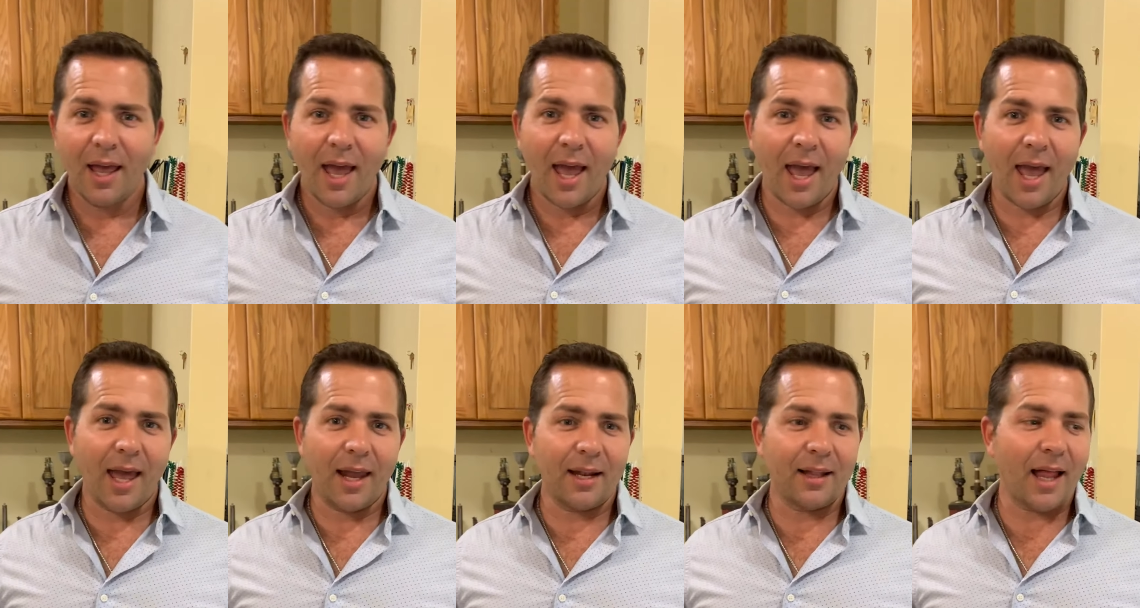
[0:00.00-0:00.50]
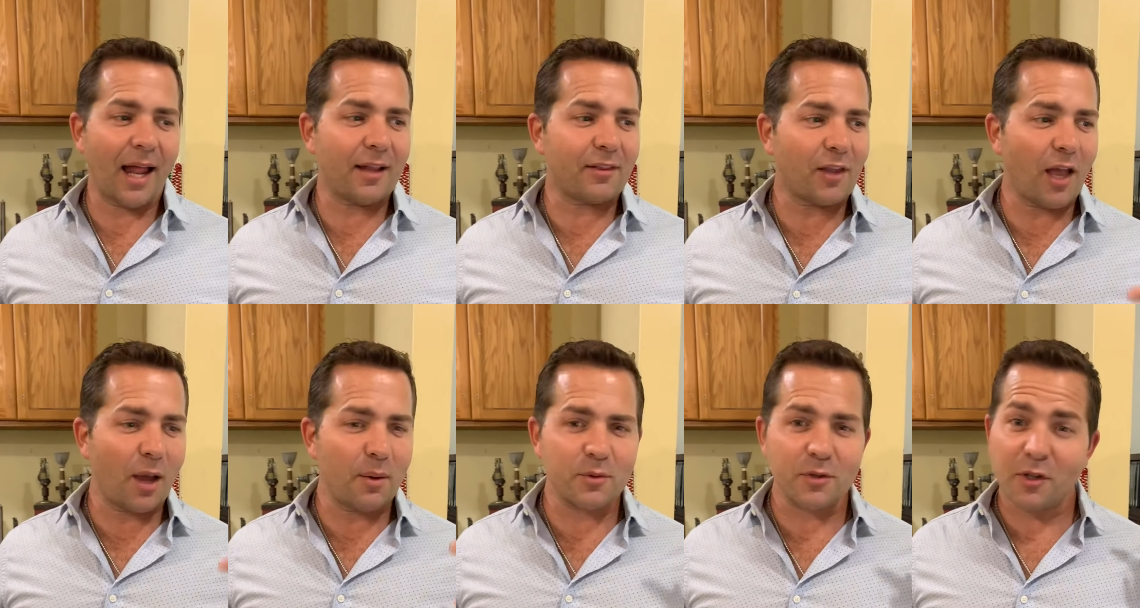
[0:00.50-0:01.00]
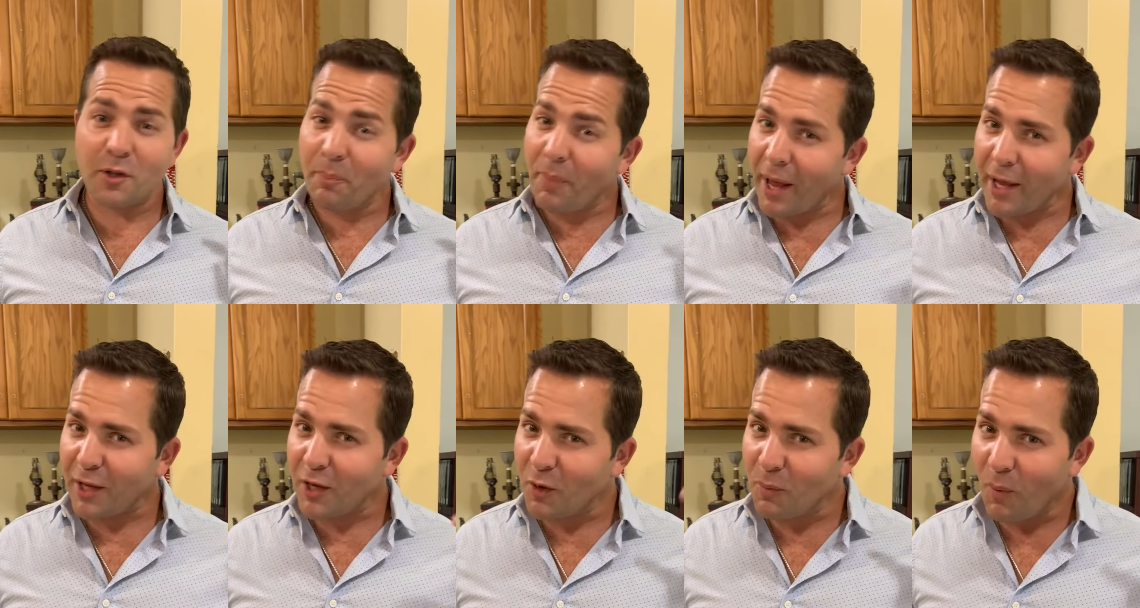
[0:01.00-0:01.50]
and a lot of times in the
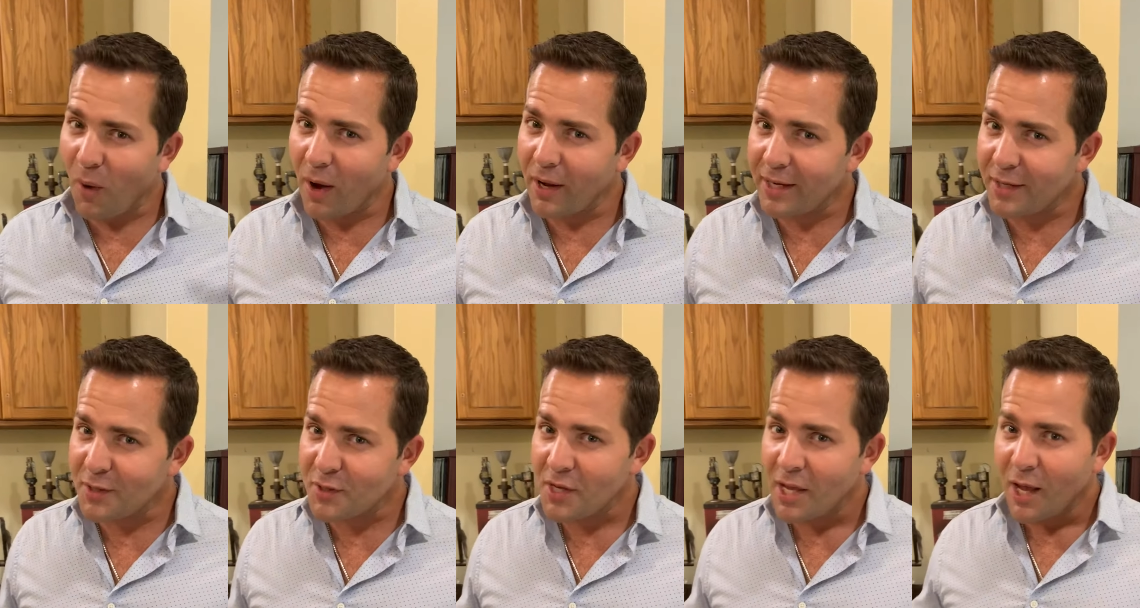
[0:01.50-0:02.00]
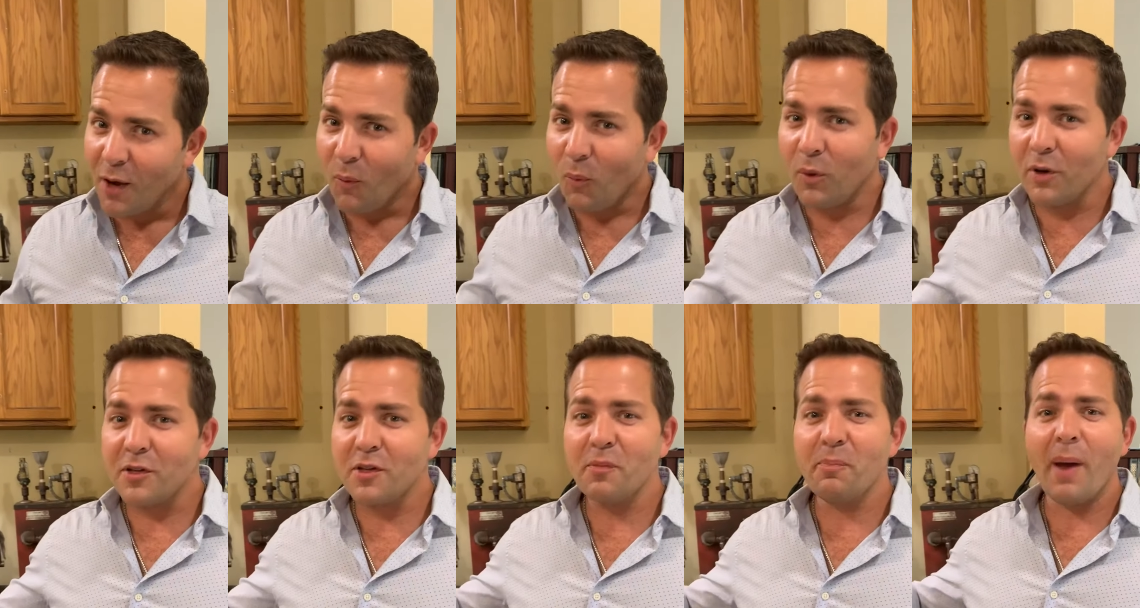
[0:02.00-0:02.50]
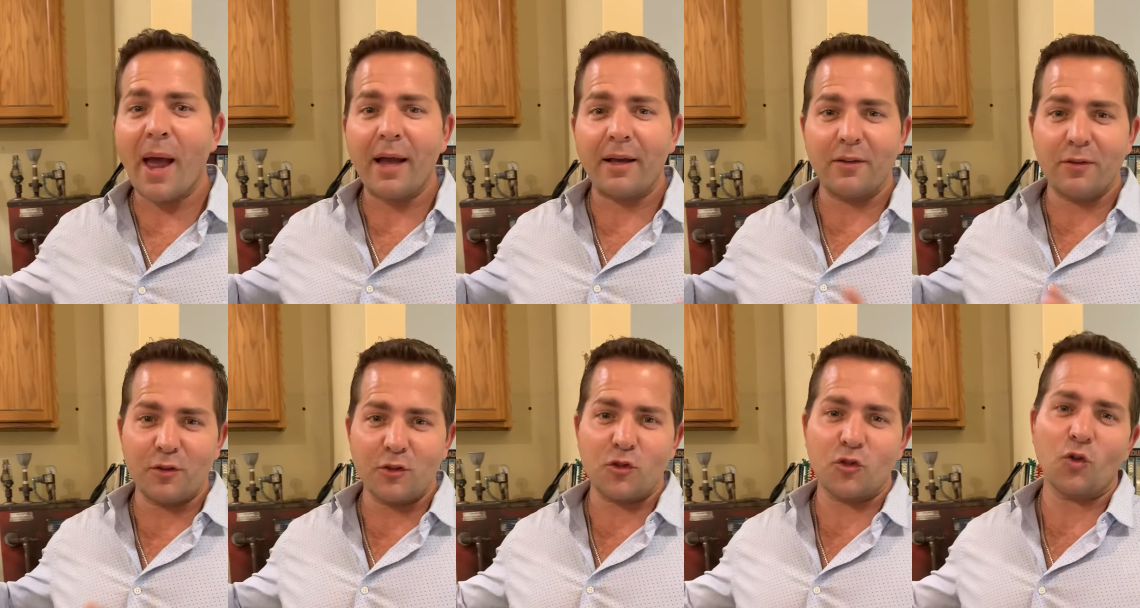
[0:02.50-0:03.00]
back of your mind is, what does the back
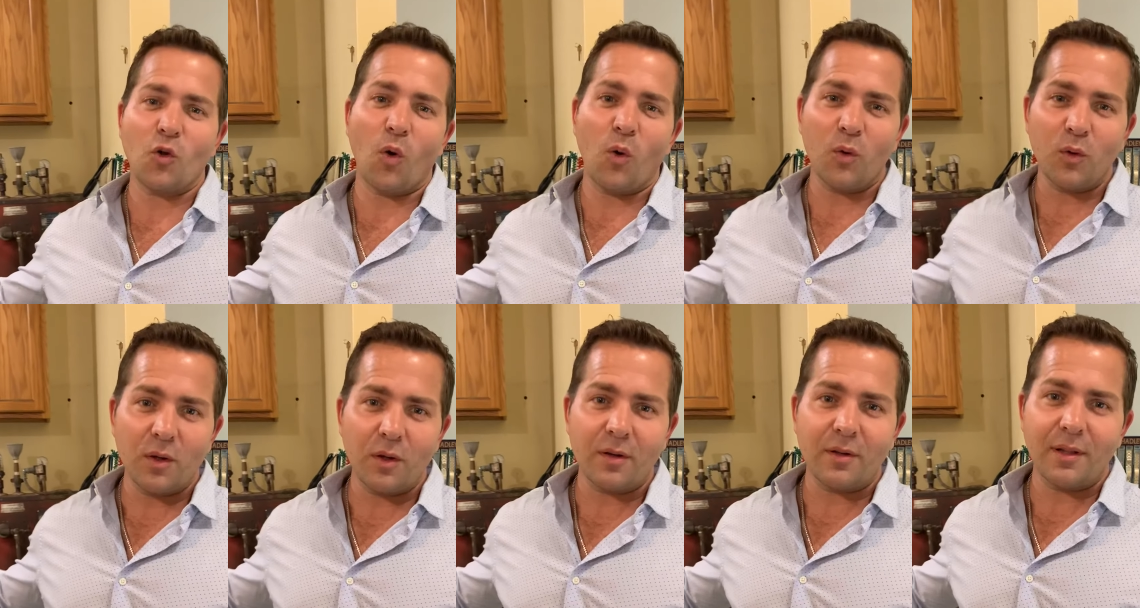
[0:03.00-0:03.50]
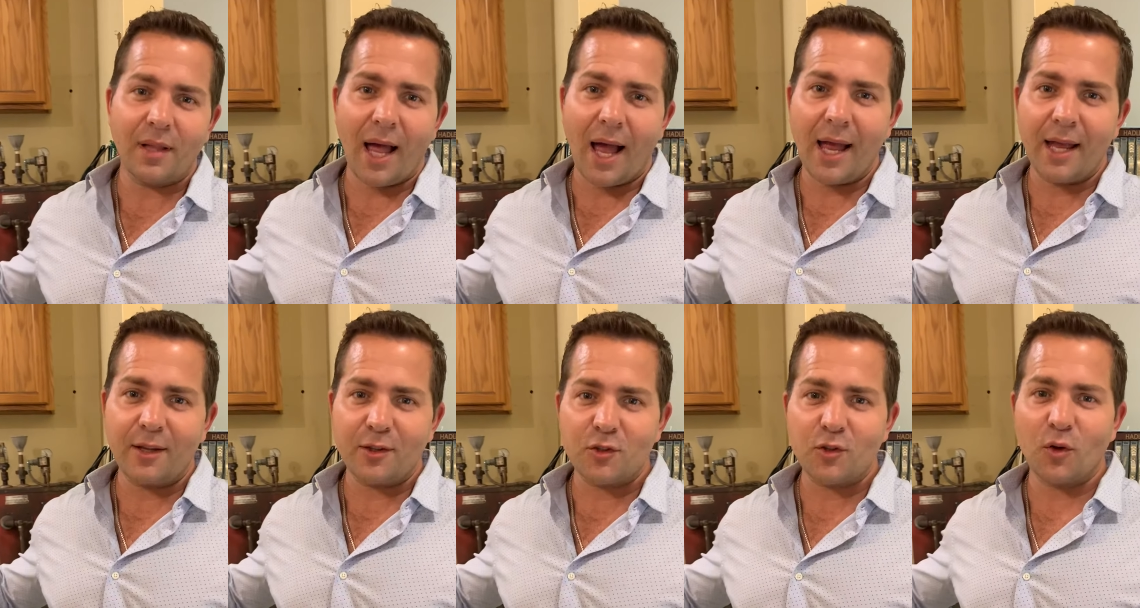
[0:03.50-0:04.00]
of the store look like?